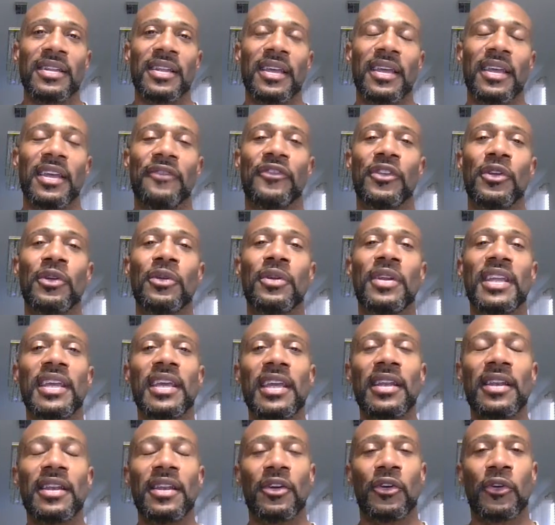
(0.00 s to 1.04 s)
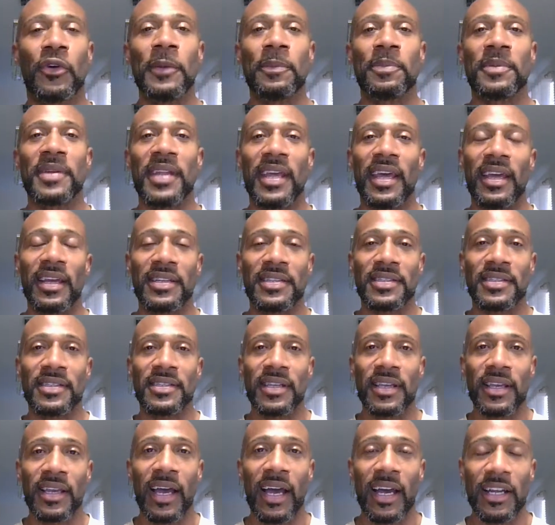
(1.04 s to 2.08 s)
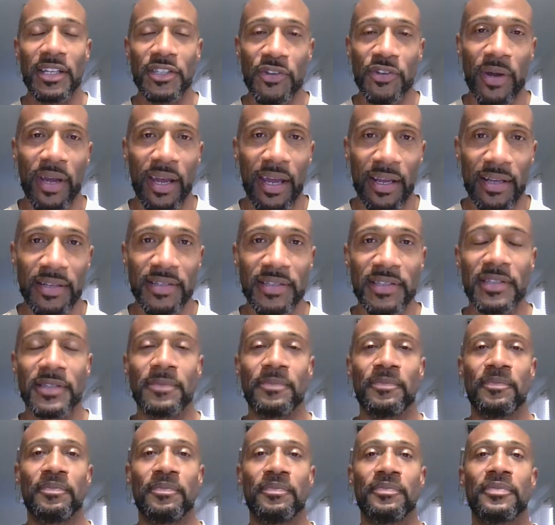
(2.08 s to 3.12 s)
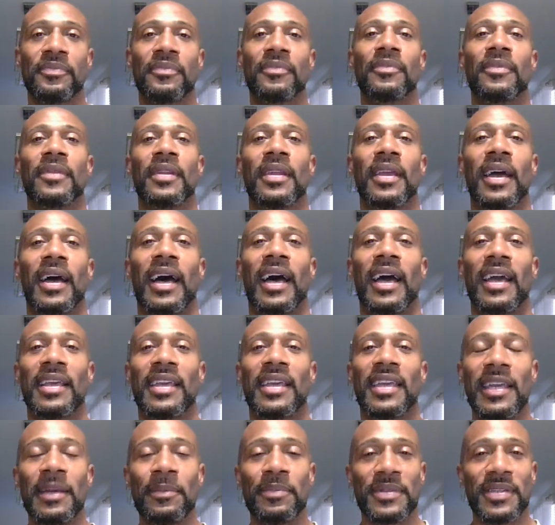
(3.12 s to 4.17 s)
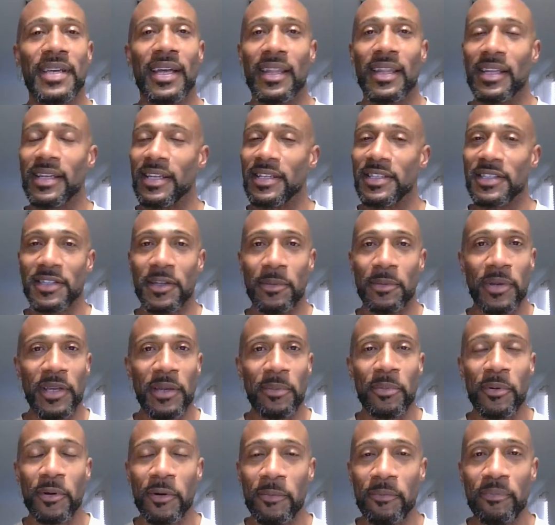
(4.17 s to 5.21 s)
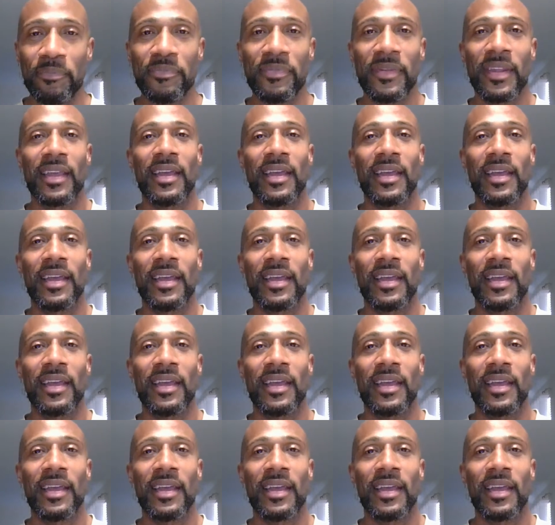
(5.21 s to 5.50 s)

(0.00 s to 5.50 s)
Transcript: If you need Cryptex contracts, I keep telling this to people.